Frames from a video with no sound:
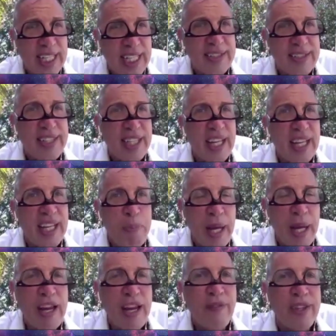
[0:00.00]
is that it
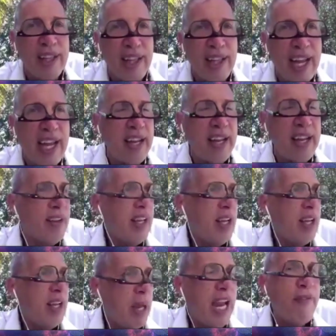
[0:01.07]
paved the land,
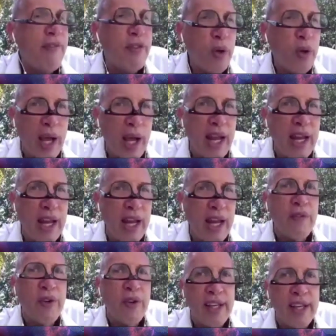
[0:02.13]
it paved the way
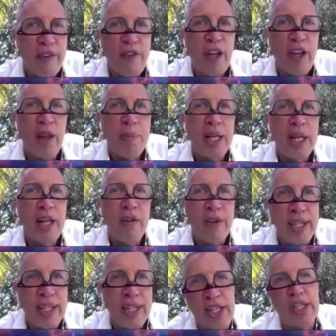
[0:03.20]
for the development of
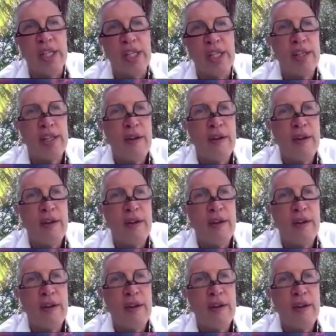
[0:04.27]
a nation.